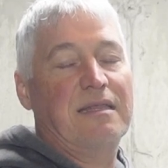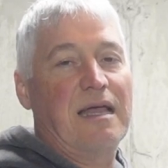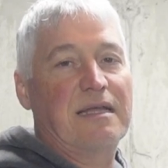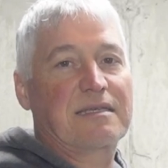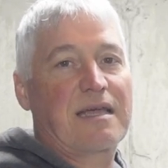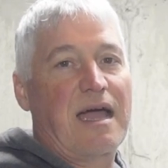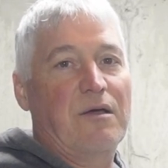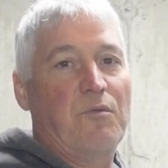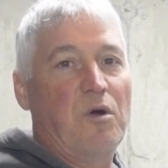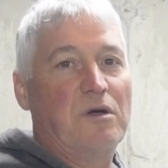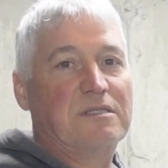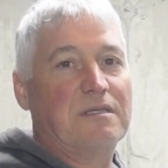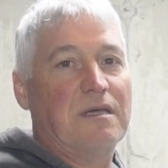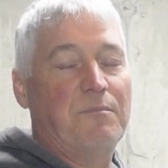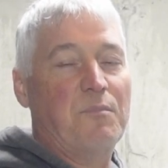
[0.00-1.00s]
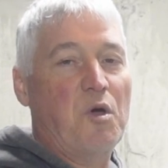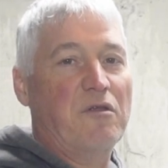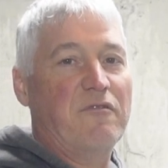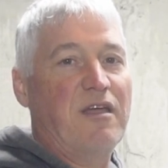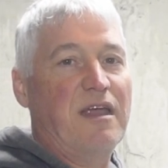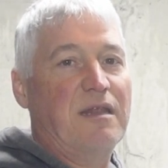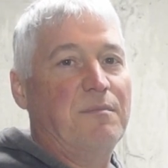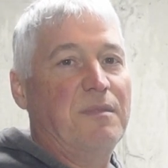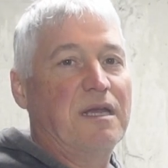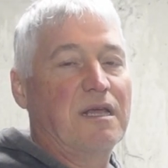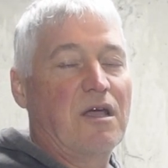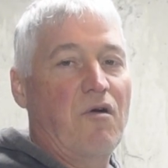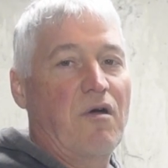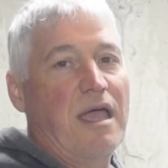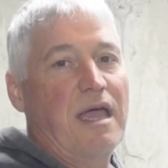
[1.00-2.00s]
and that's kind of what uh, motivated me to
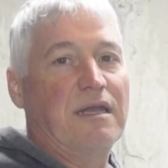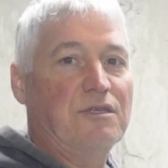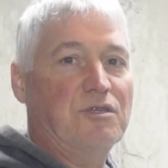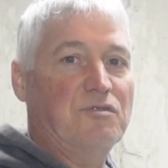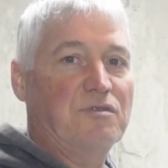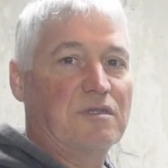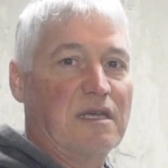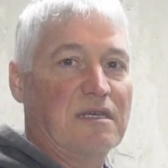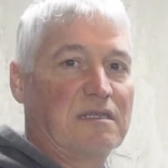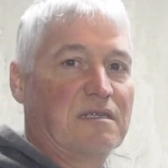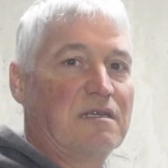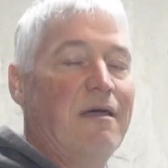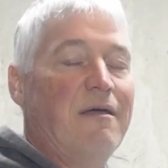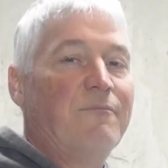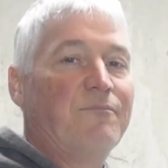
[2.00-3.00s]
go ahead and use this